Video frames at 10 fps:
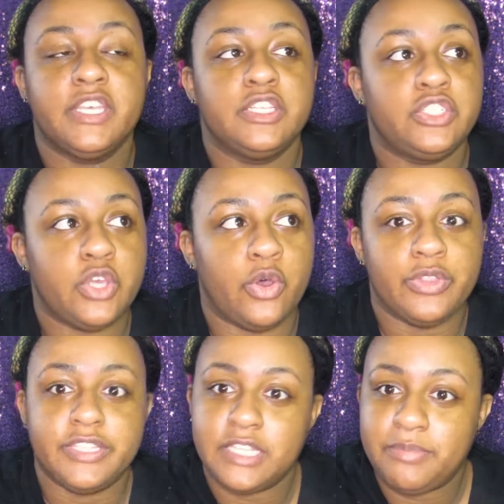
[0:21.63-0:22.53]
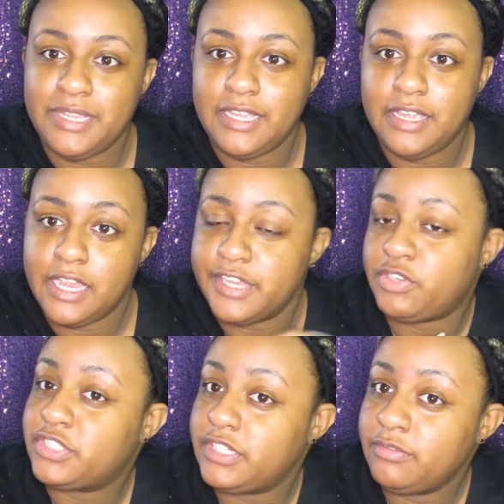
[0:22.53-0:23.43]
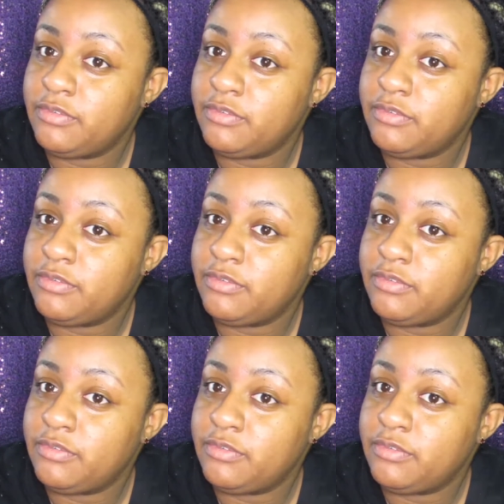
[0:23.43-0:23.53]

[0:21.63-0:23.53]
So this is going to be interesting